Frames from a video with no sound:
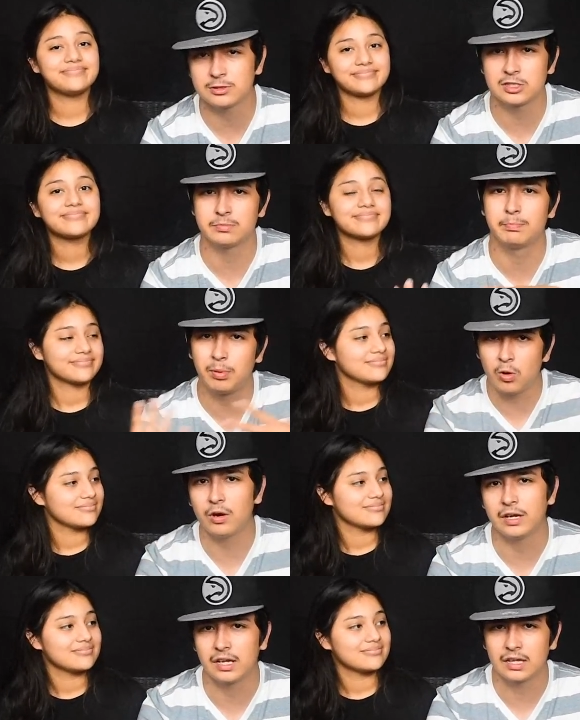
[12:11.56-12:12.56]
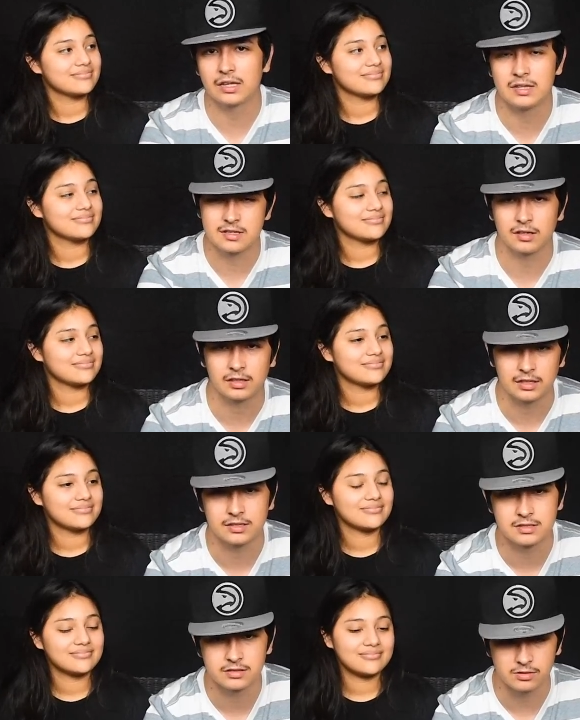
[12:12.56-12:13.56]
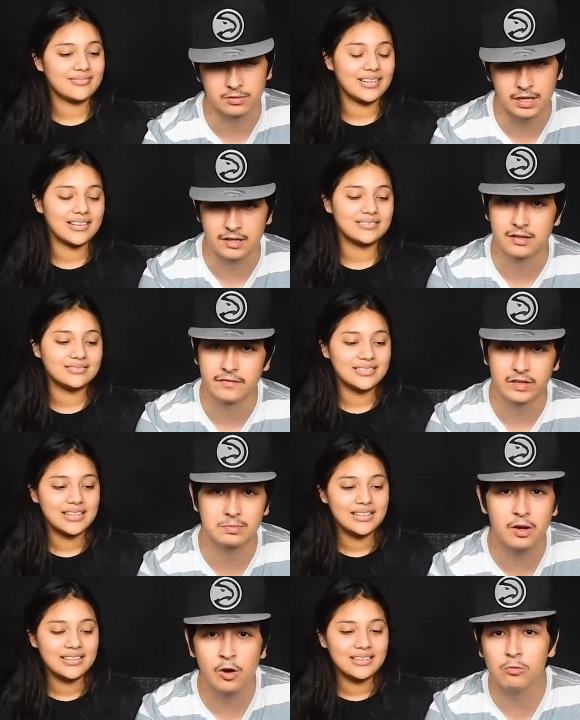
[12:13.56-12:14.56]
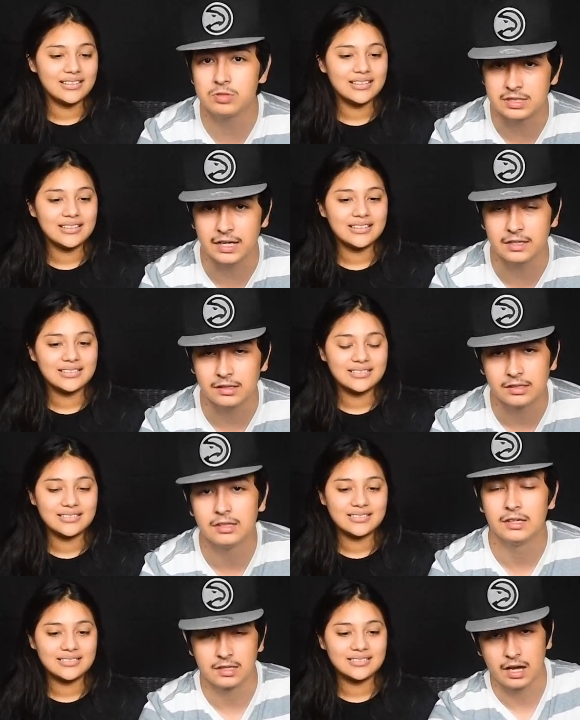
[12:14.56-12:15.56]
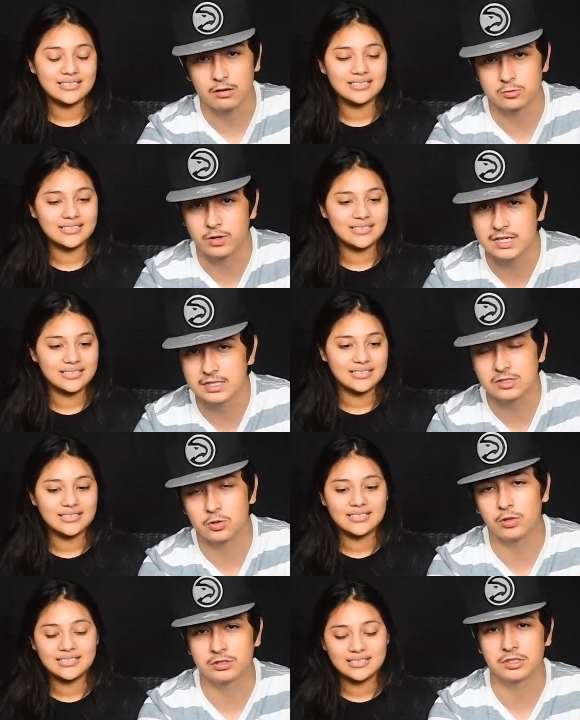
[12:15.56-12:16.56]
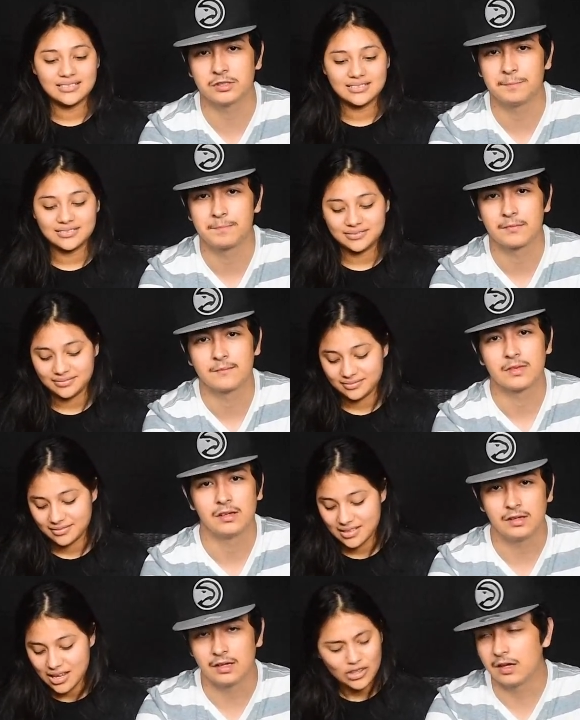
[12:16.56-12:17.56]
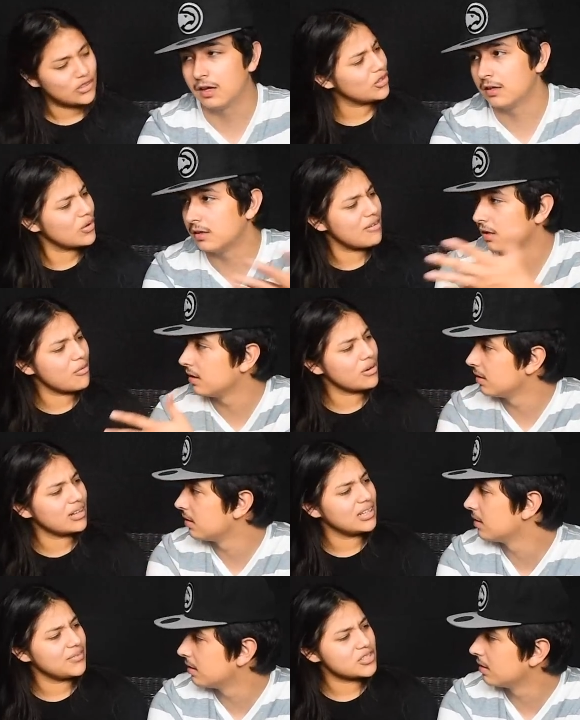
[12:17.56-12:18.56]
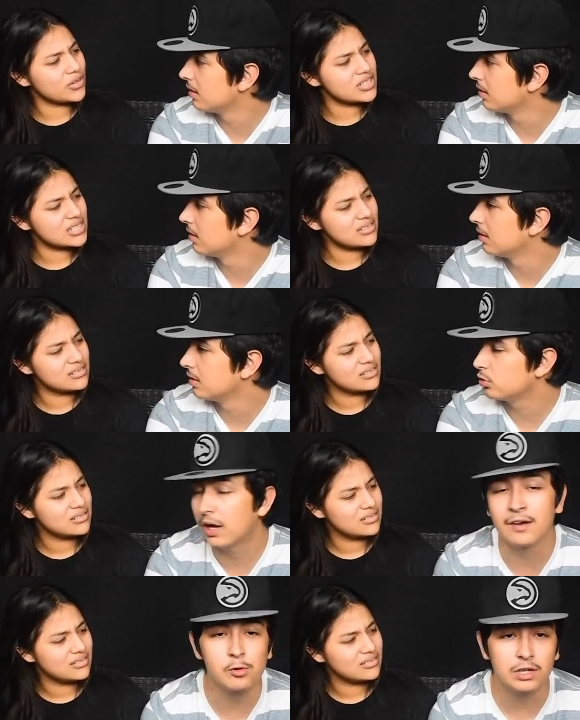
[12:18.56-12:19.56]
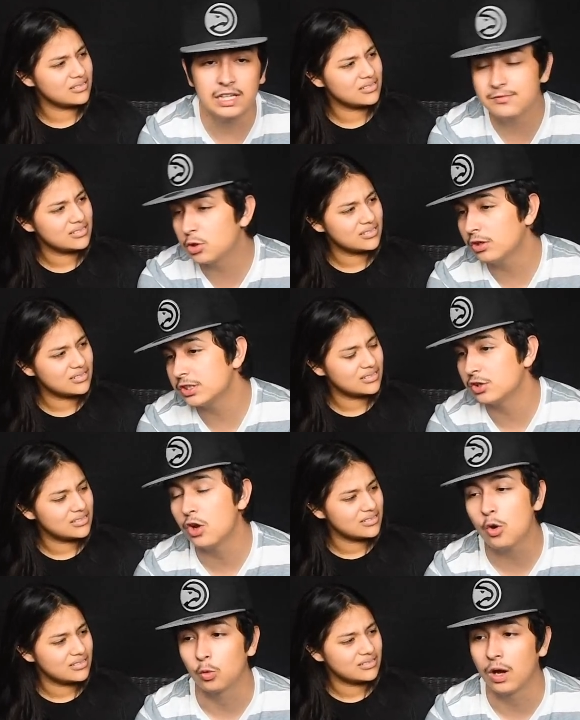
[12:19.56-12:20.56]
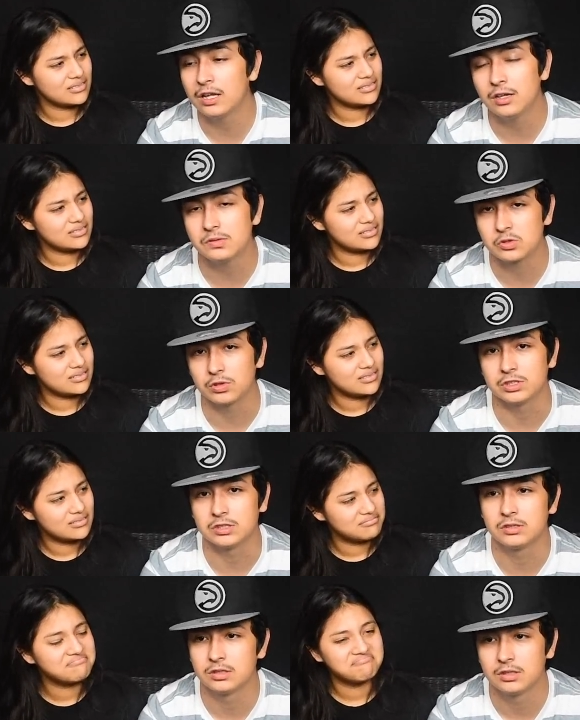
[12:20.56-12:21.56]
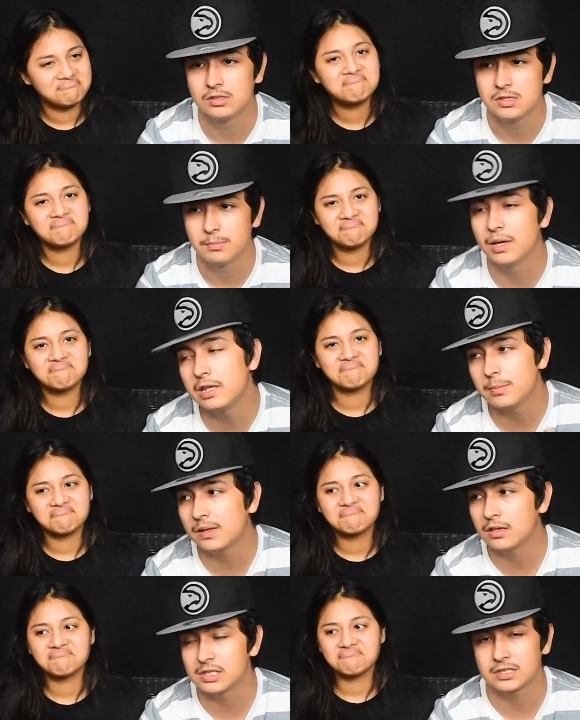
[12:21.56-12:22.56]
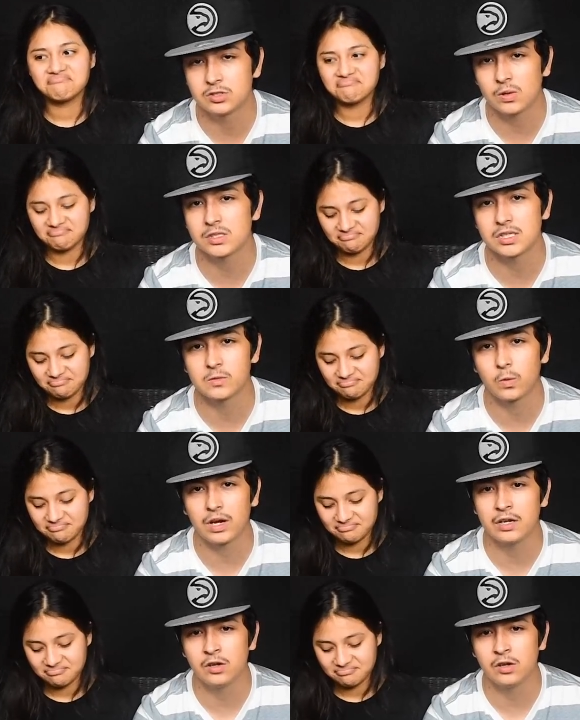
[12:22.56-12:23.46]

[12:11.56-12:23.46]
Speaker 1: was just born in Kentucky so yeah, yeah. that's my home state I was raised in Georgia
Speaker 2: and do you ever want to leave Georgia
Speaker 1: do I ever want to leave Georgia no I love Georgia mainly because Georgia is what I